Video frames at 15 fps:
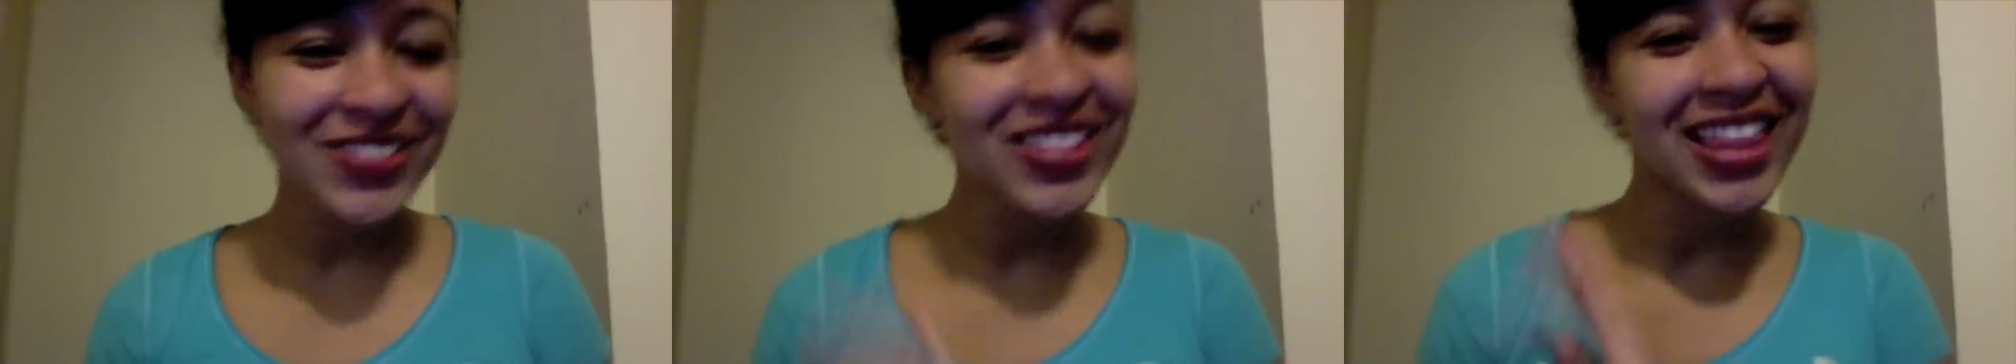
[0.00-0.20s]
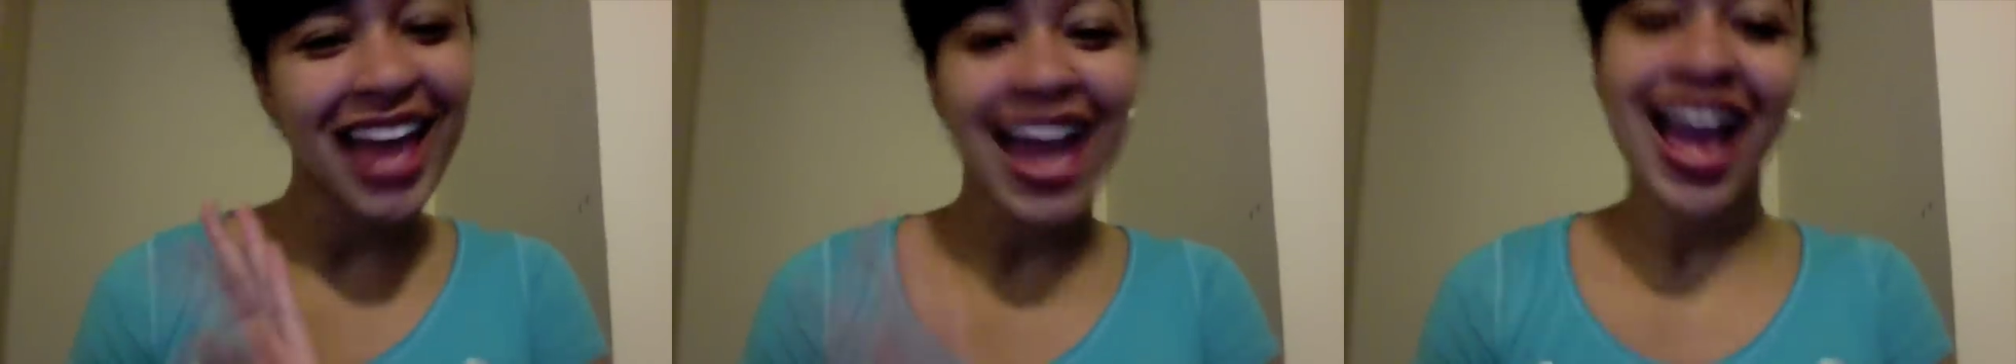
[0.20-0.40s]

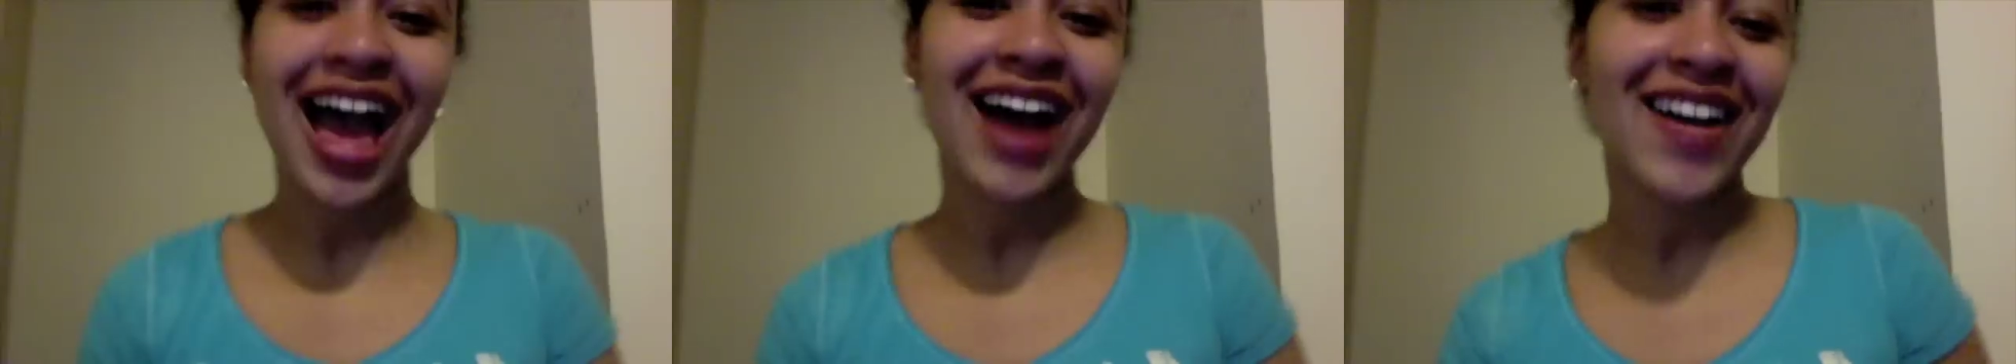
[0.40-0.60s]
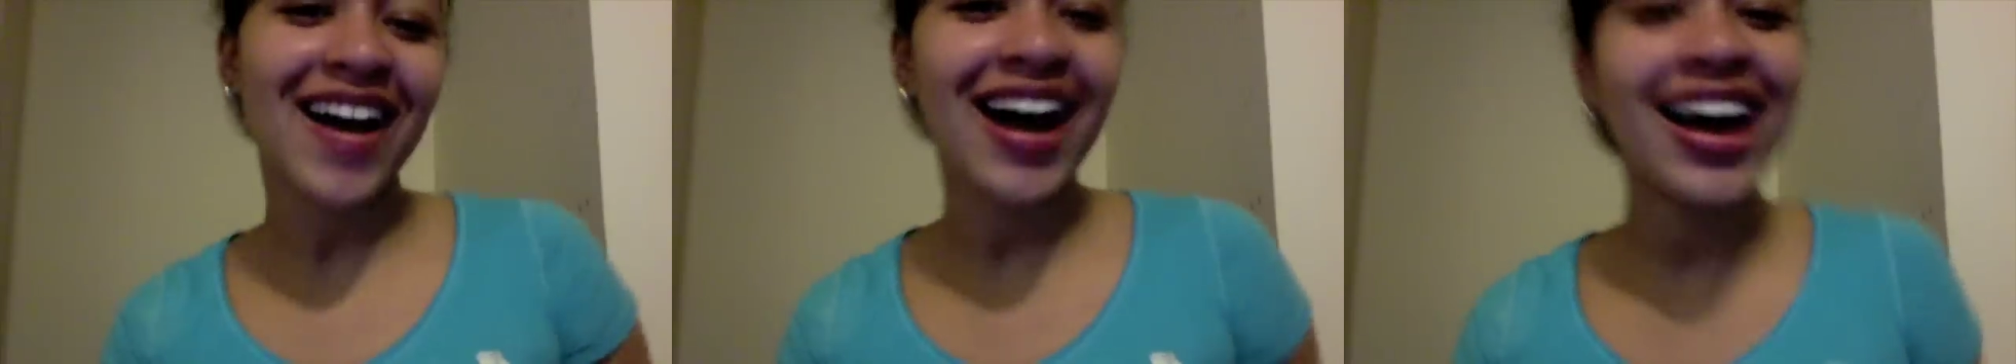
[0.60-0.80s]

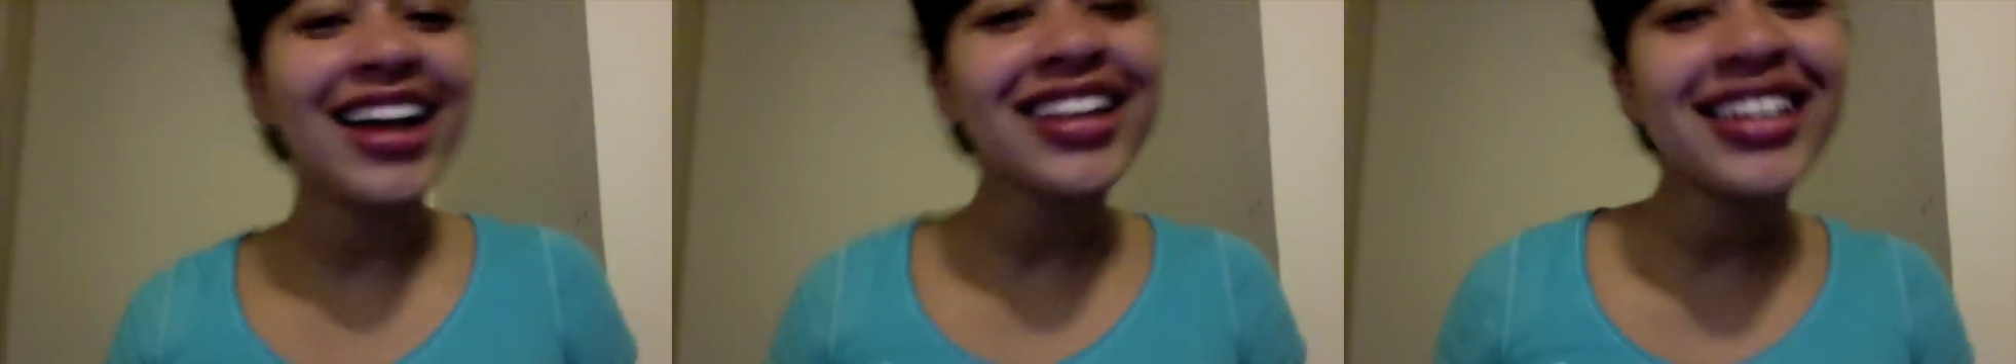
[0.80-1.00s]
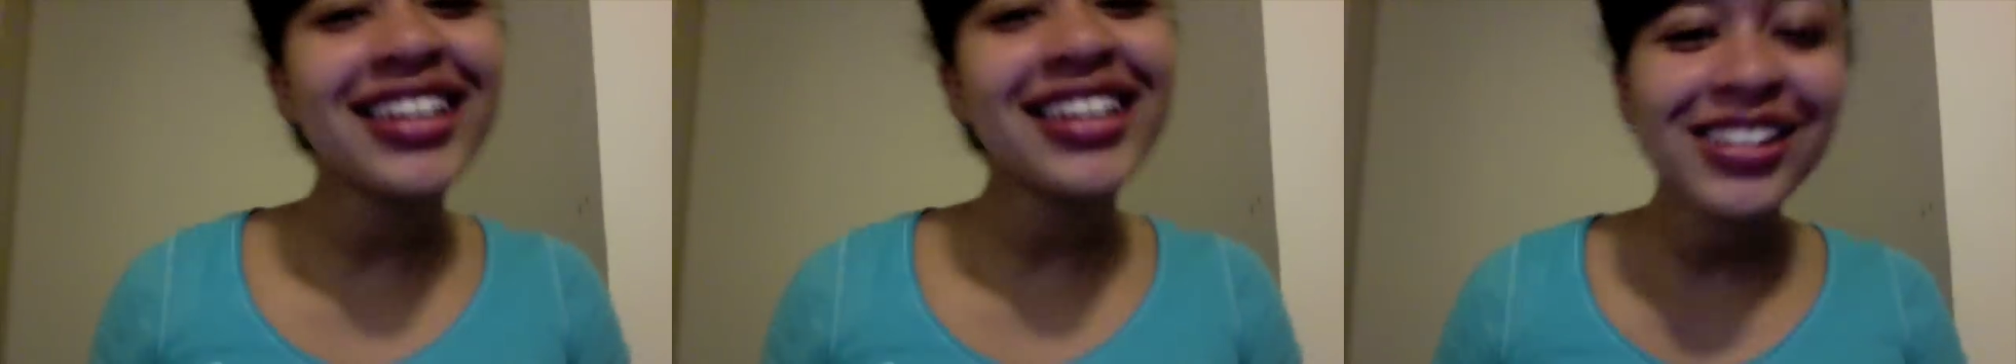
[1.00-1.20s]
layout on
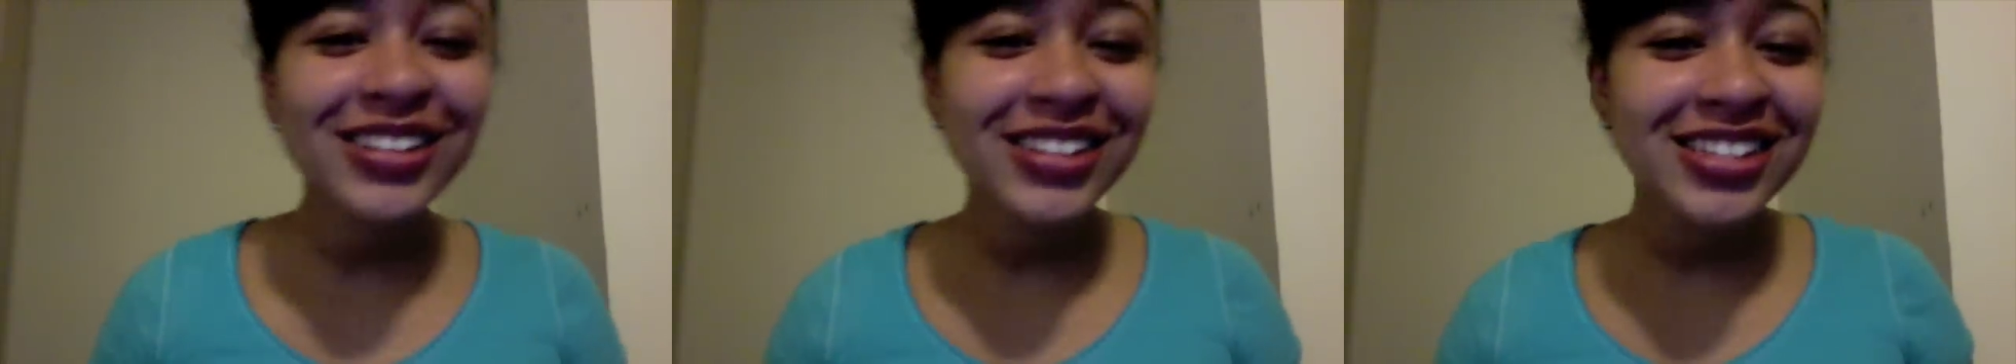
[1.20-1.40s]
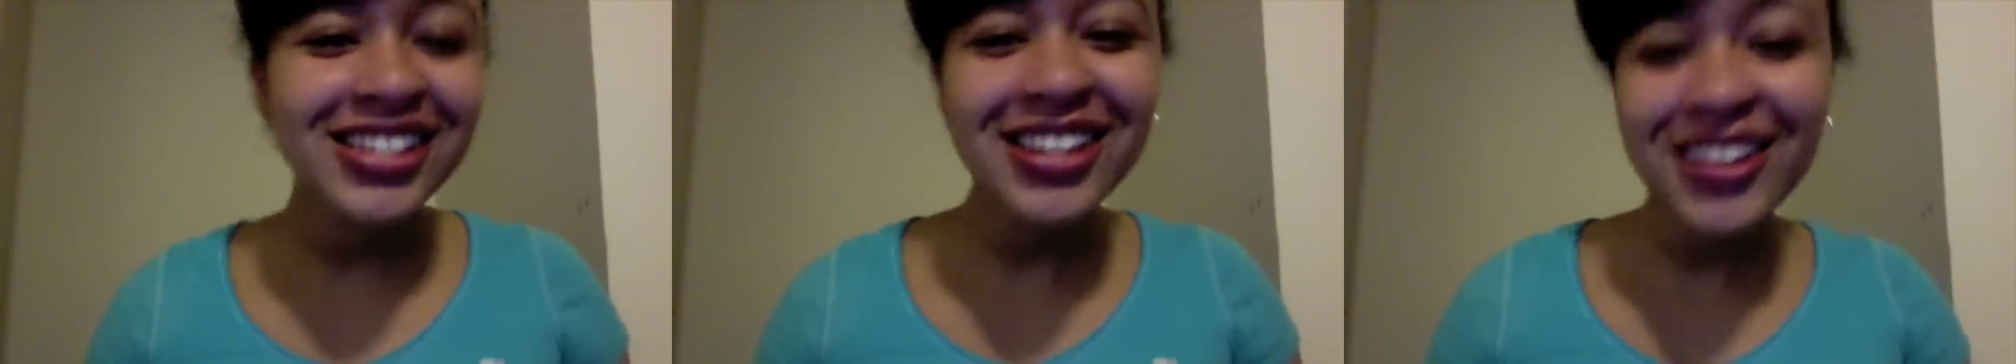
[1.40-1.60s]

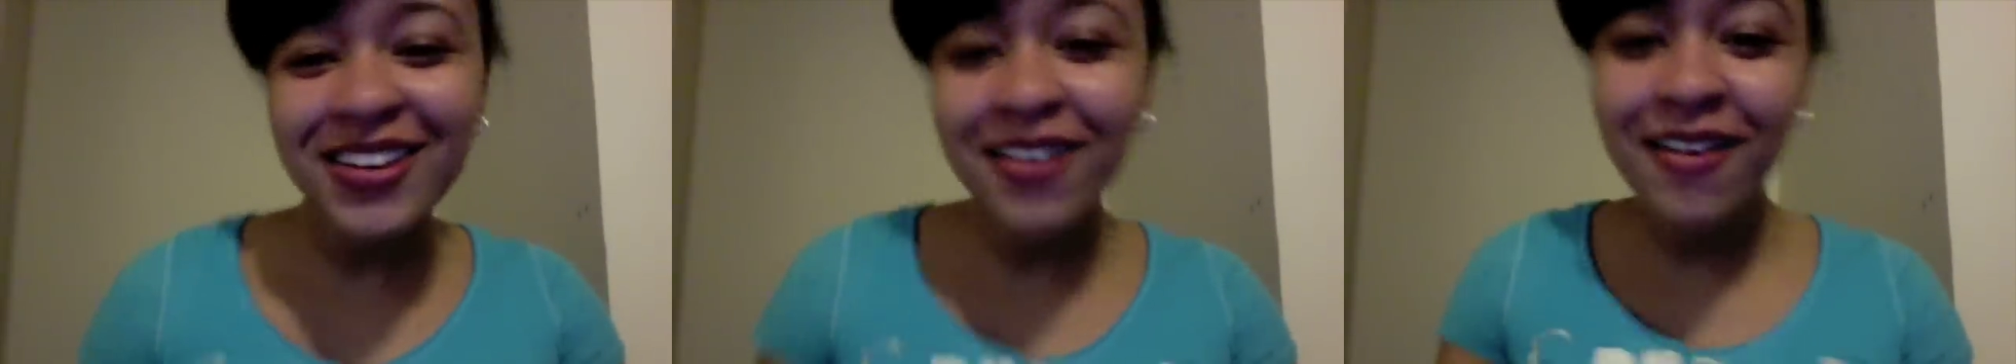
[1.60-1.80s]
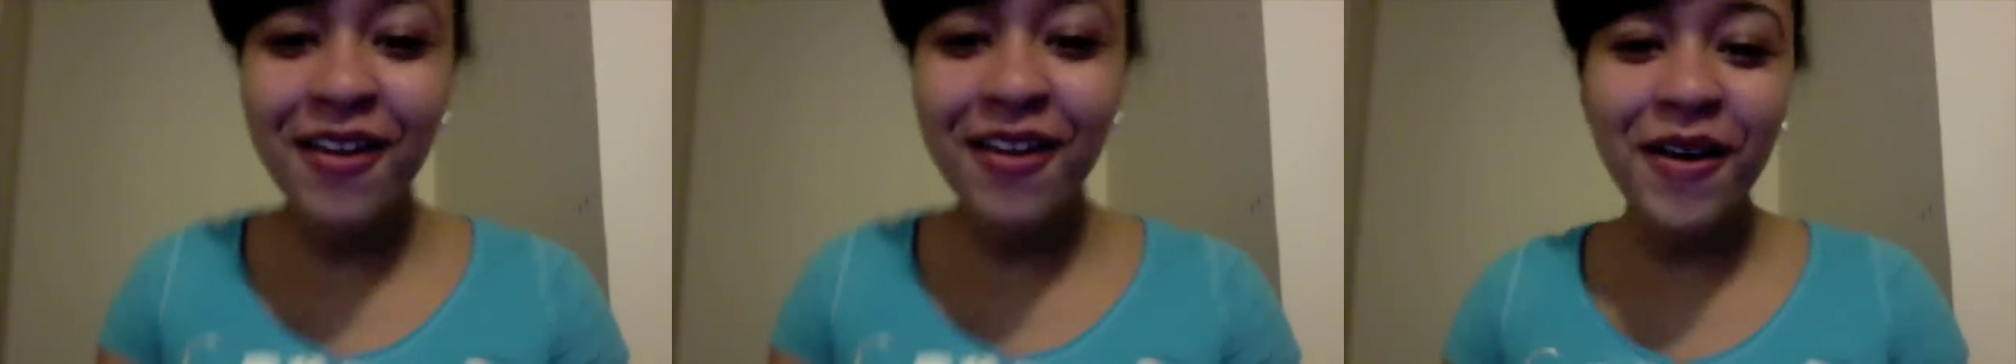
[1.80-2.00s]

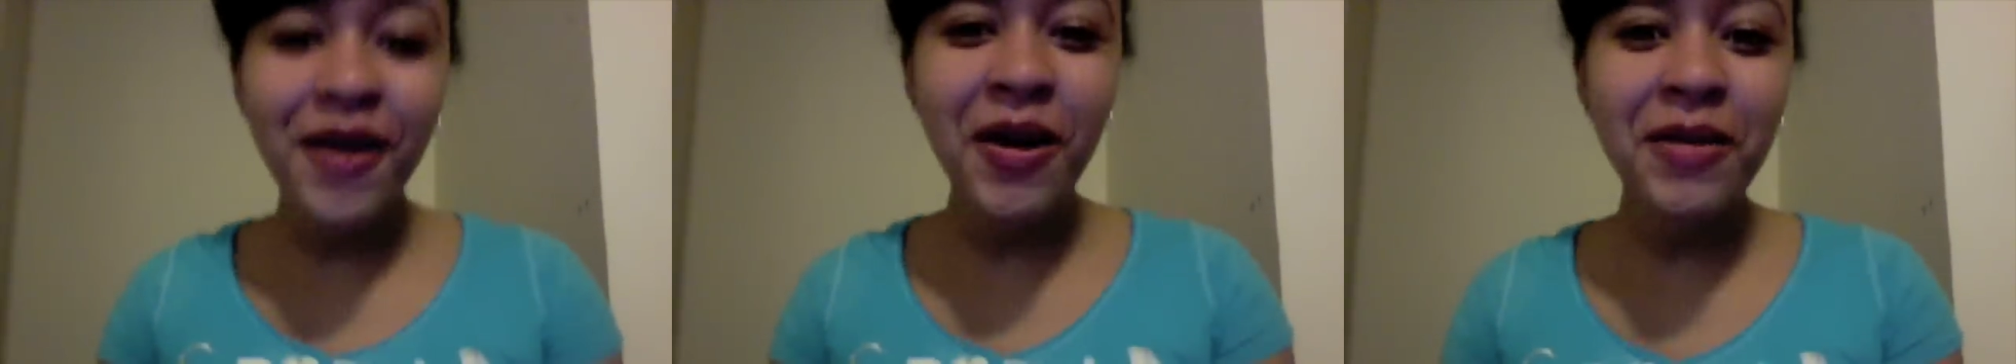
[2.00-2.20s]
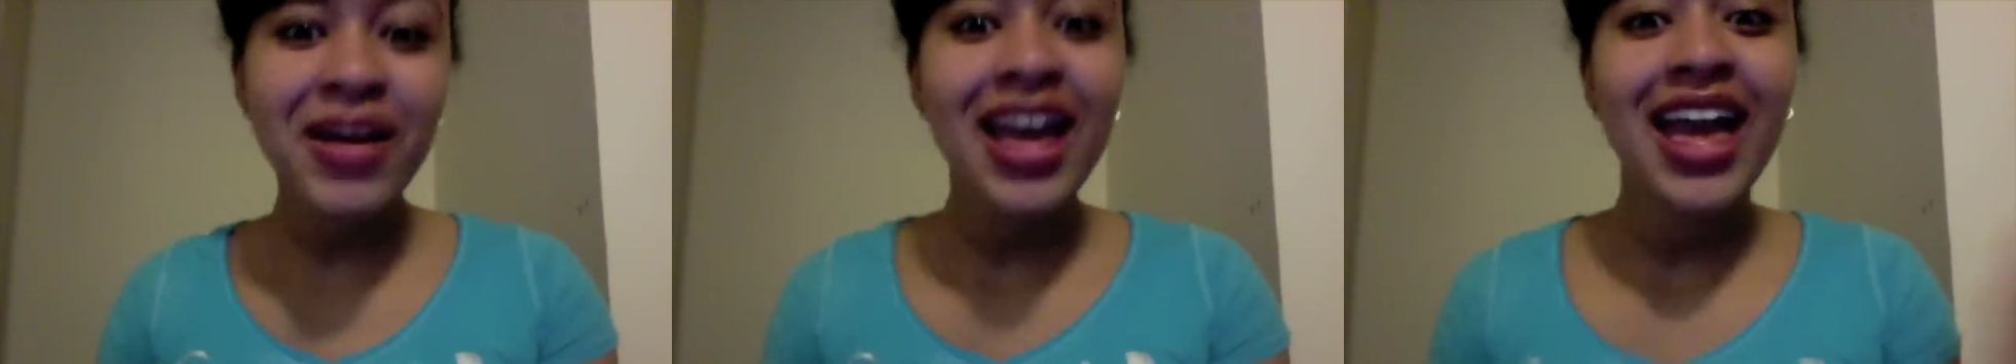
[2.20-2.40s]
YouTube,